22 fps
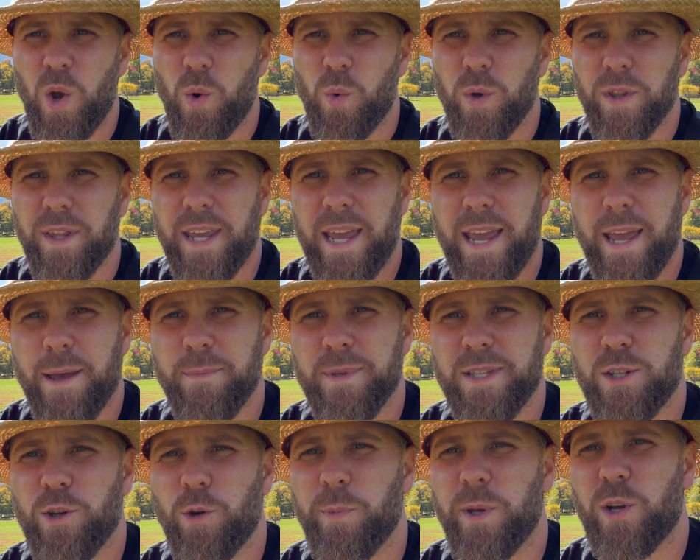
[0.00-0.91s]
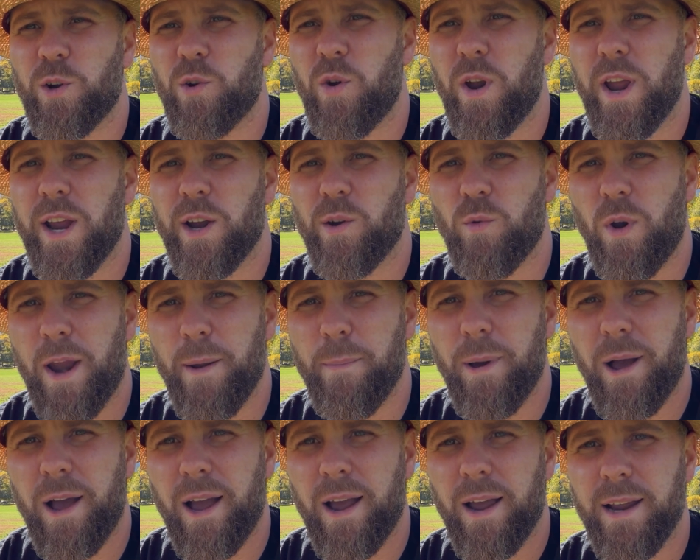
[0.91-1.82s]
with Cam Silman-Craig right
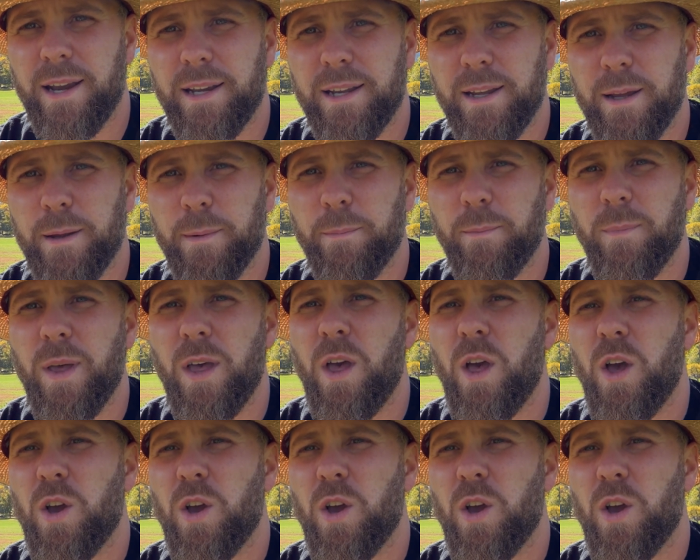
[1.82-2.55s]
behind him.